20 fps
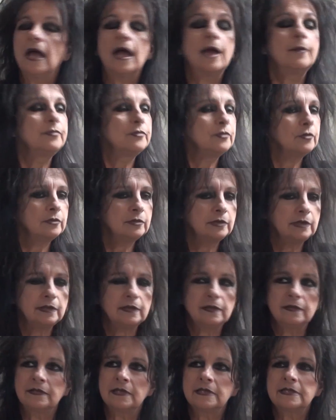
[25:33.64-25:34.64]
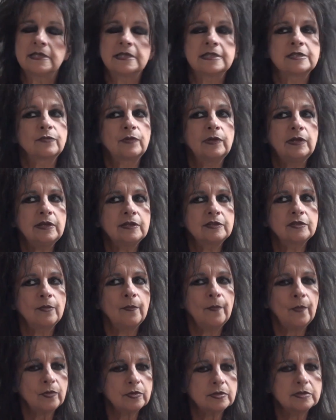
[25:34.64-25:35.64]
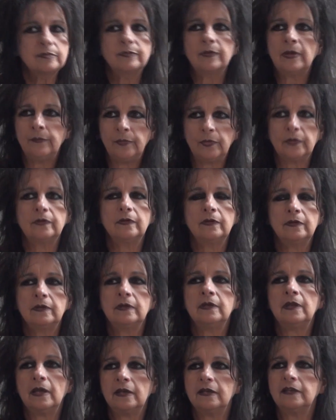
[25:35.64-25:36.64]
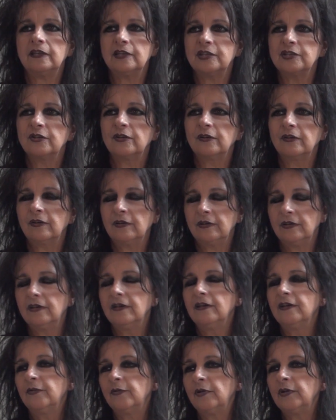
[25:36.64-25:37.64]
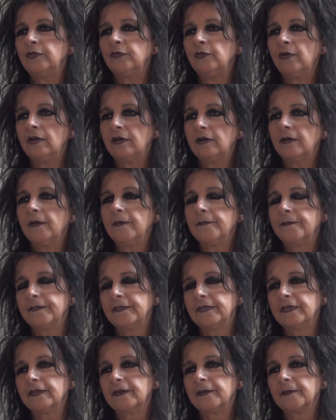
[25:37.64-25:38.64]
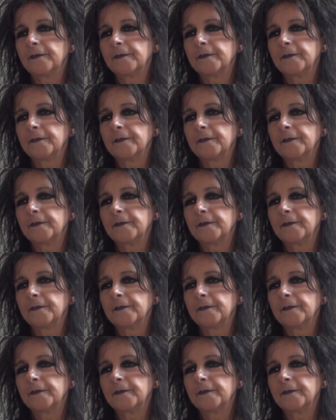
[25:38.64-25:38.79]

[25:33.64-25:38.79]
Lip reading: Absolutely. This is really the most important in architecture. When you are.